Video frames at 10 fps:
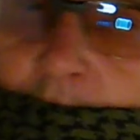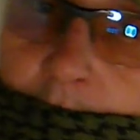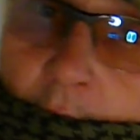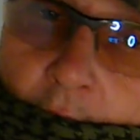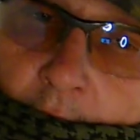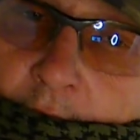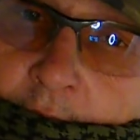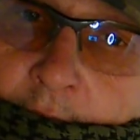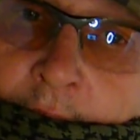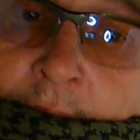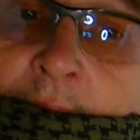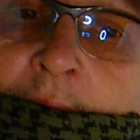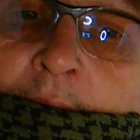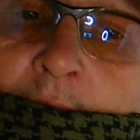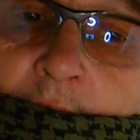but
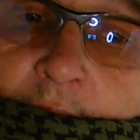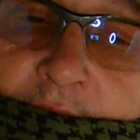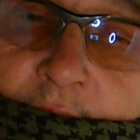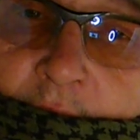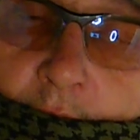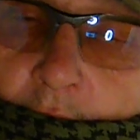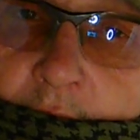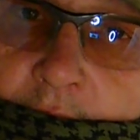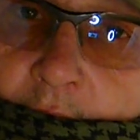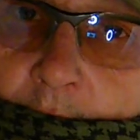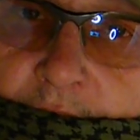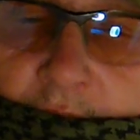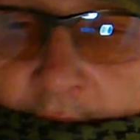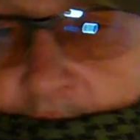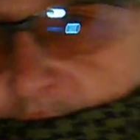let's have a look at the
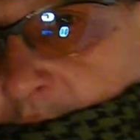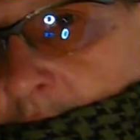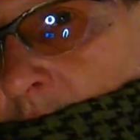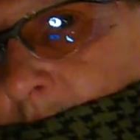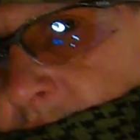upsides. We'll